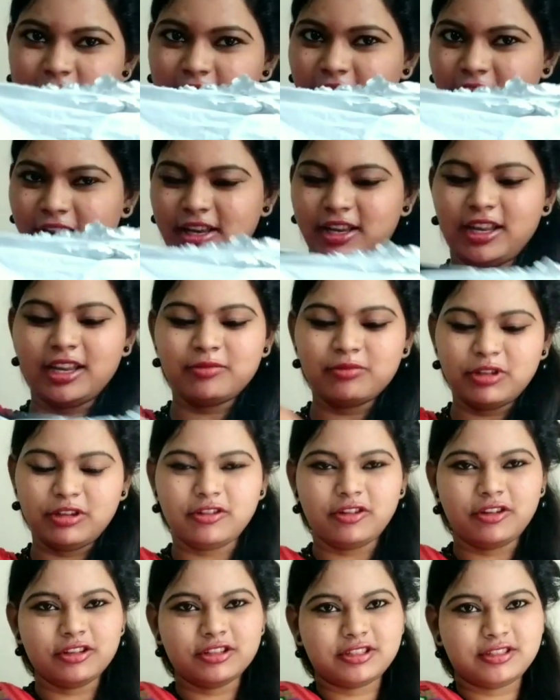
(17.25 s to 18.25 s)
I did
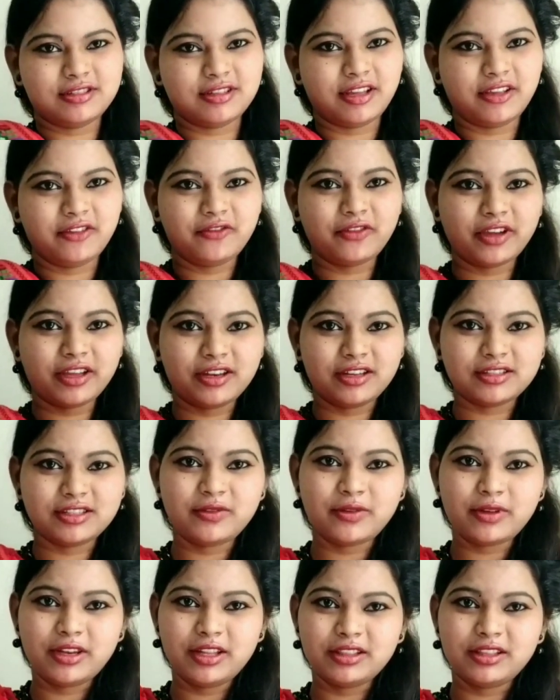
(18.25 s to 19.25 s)
because if I
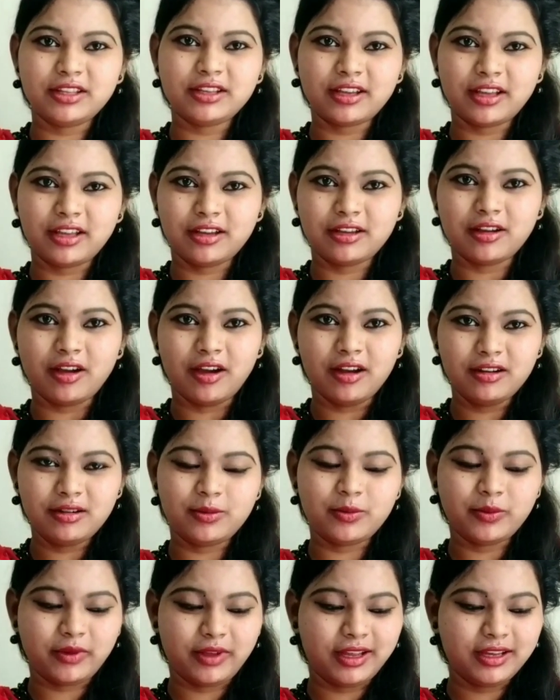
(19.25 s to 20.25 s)
receive anything I can't
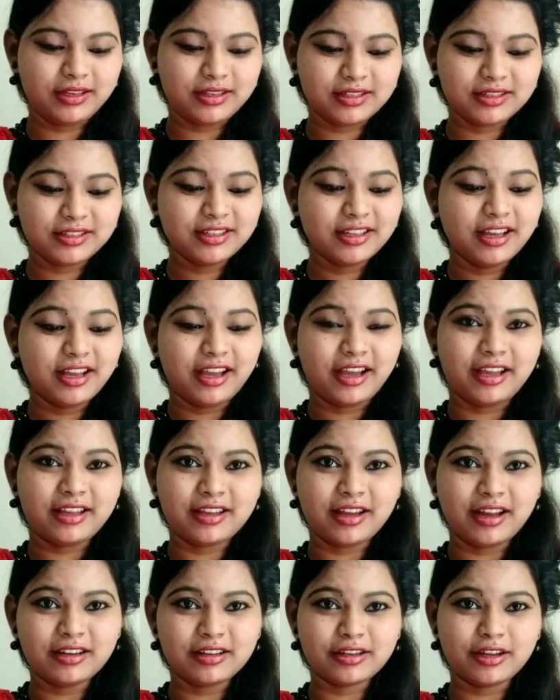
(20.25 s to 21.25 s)
wait. I
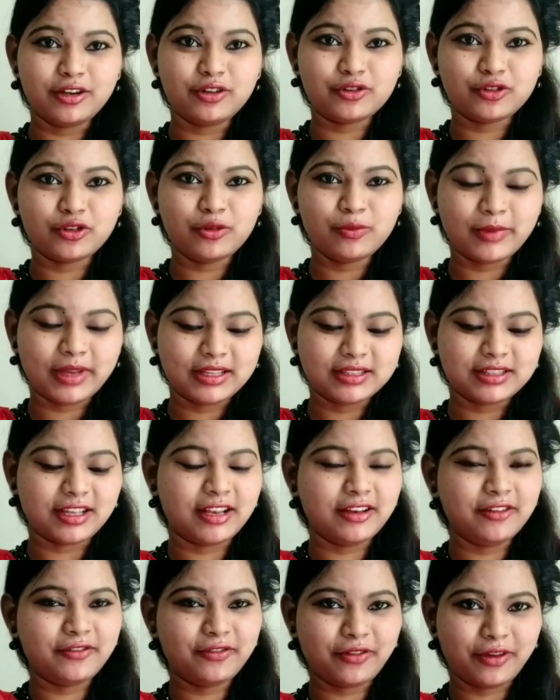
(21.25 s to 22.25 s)
can't control
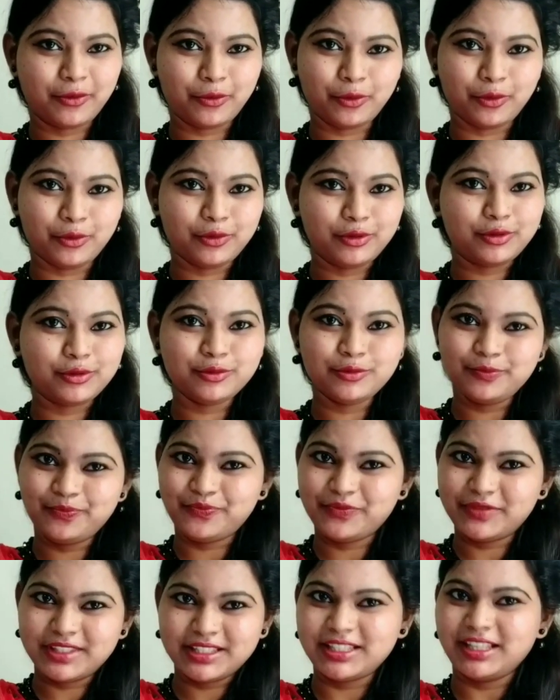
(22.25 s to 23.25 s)
myself. I want to
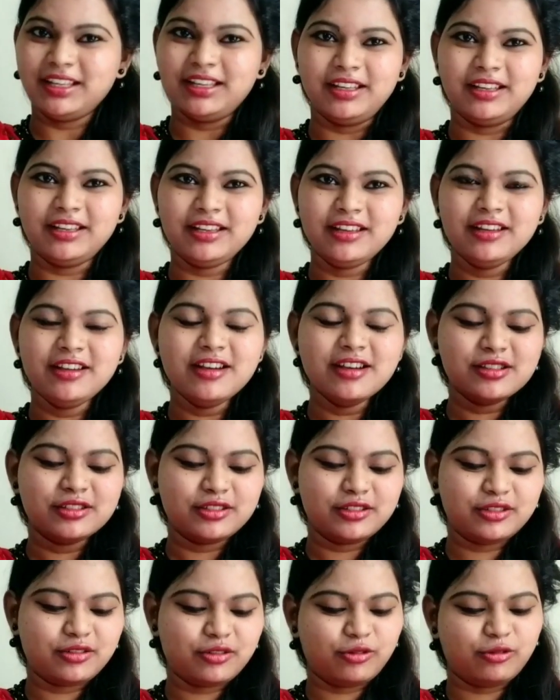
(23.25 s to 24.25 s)
see.
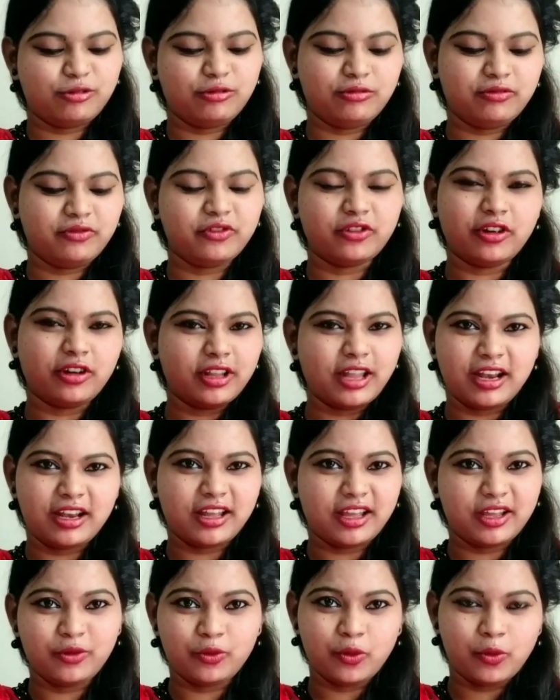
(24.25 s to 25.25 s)
So for that
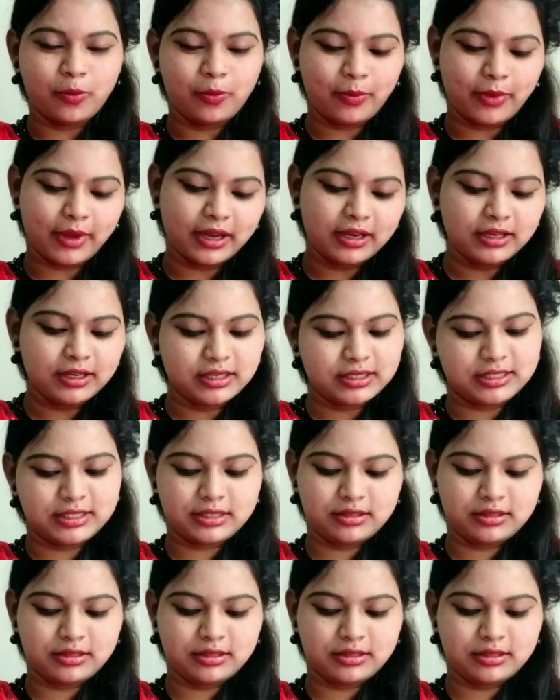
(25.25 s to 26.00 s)
I opened.